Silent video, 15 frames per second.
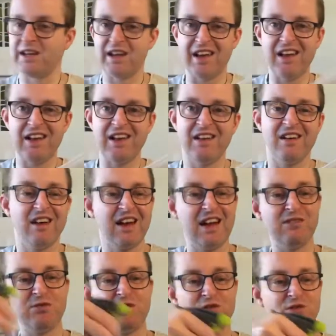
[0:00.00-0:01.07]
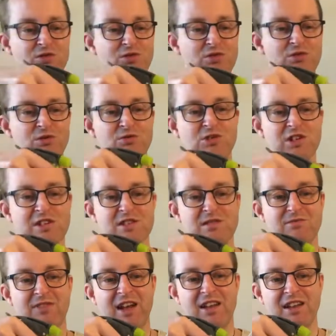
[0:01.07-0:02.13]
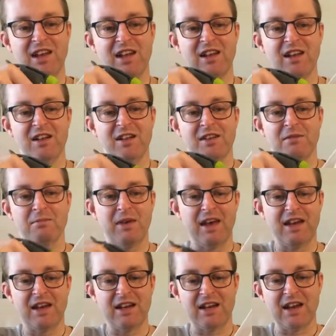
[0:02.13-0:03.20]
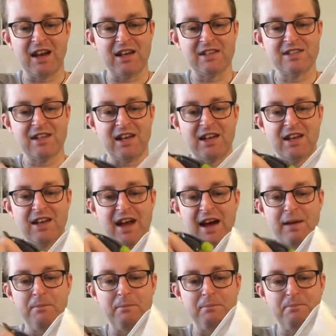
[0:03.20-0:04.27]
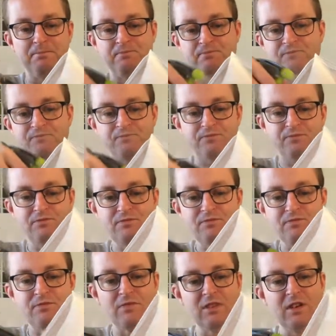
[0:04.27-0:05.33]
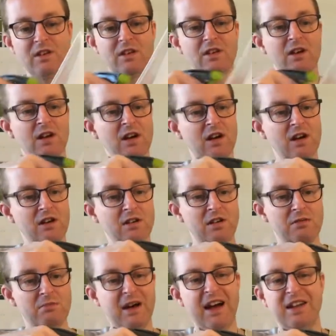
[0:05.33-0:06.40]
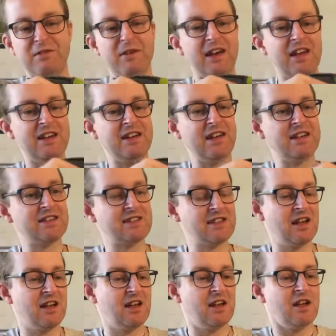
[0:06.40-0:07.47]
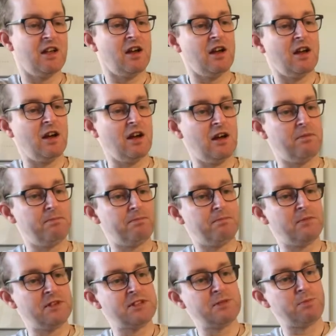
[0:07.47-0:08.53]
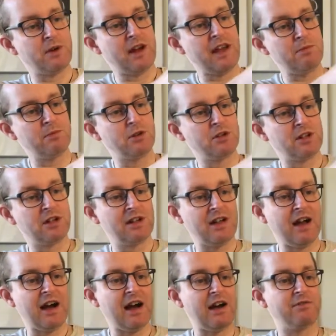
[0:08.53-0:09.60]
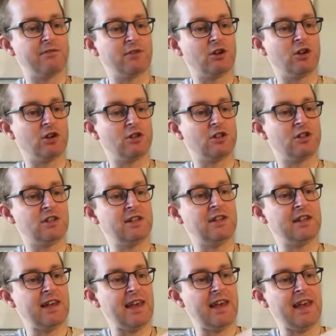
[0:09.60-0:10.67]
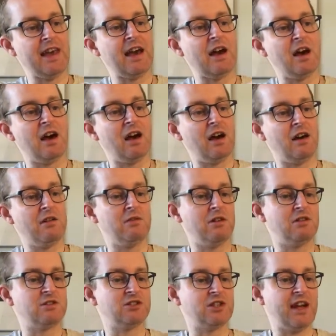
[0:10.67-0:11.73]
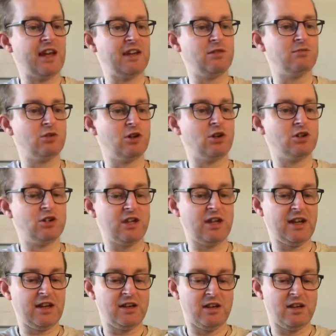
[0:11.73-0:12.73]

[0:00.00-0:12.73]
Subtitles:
in, and what you do, you just wet it, make it nice and damp. By the way, in this spray bottle I've got the rainwater